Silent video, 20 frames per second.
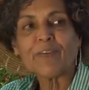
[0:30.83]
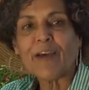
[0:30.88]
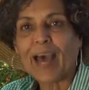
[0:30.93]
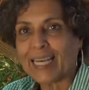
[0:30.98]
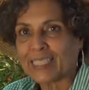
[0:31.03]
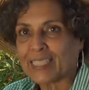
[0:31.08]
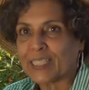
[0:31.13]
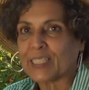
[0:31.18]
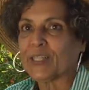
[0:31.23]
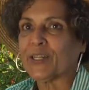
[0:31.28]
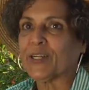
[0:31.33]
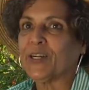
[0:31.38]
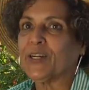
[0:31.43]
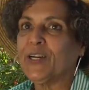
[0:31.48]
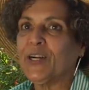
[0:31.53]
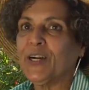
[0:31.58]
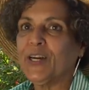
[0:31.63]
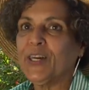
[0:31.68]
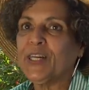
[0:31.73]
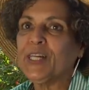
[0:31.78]
faster
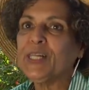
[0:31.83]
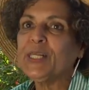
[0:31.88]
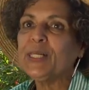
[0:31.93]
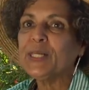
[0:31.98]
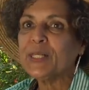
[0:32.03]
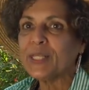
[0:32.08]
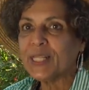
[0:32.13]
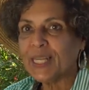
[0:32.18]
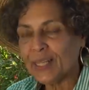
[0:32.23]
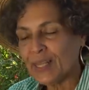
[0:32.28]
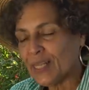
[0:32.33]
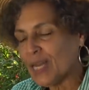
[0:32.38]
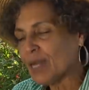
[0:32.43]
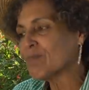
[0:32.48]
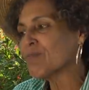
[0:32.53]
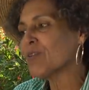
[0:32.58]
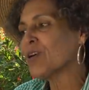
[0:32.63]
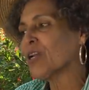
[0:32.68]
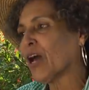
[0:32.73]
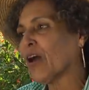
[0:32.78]
than they
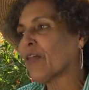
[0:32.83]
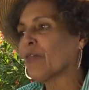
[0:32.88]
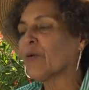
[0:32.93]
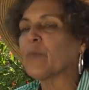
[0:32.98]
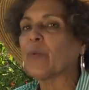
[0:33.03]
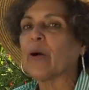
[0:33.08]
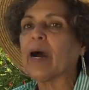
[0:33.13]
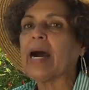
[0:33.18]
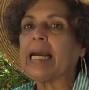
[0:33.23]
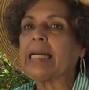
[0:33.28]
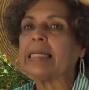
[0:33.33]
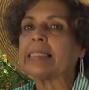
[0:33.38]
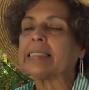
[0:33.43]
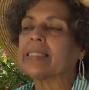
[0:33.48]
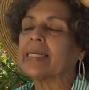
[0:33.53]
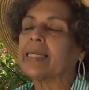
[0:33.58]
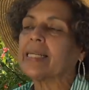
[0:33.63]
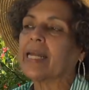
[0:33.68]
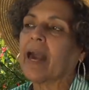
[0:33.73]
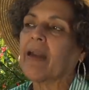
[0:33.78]
would
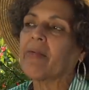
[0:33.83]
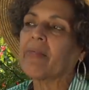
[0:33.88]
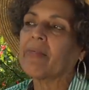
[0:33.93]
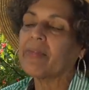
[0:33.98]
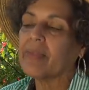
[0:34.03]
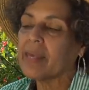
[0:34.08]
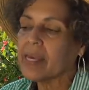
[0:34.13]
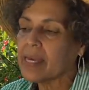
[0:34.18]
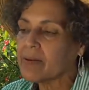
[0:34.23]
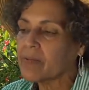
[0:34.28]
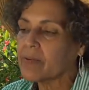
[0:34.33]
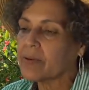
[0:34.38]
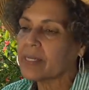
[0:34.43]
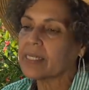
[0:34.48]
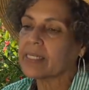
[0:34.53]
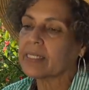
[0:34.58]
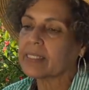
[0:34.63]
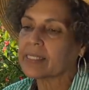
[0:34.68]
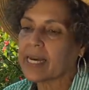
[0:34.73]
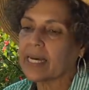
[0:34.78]
otherwise. And I think what
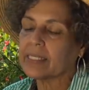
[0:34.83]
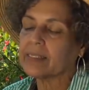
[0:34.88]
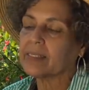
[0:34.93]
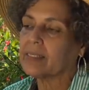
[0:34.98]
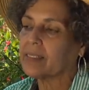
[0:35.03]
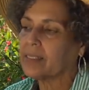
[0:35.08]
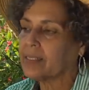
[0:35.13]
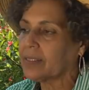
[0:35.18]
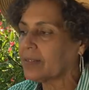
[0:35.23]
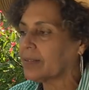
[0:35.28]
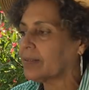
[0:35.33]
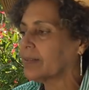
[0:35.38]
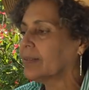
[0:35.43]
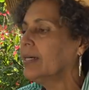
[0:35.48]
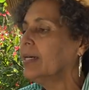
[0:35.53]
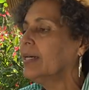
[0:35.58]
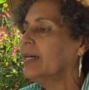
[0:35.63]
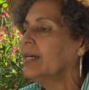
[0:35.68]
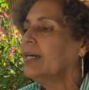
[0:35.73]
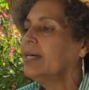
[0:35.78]
it's got to do
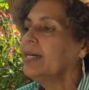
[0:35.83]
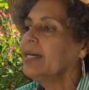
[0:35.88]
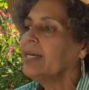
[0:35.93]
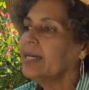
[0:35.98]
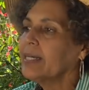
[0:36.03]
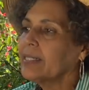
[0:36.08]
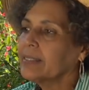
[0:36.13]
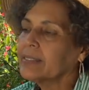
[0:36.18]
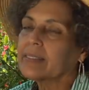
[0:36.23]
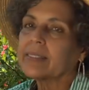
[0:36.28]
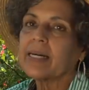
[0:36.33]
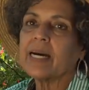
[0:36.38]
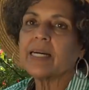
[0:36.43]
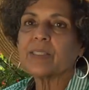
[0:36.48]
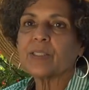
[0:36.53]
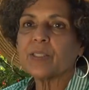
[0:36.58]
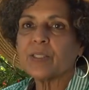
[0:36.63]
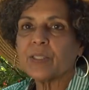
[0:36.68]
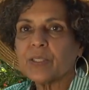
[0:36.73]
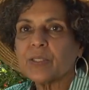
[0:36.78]
is
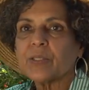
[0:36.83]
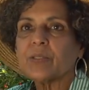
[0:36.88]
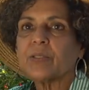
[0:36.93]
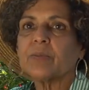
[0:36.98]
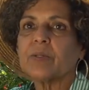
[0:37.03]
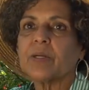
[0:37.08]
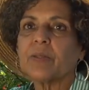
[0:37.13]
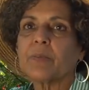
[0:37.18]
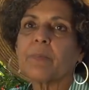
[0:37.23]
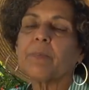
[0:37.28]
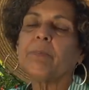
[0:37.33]
got to do with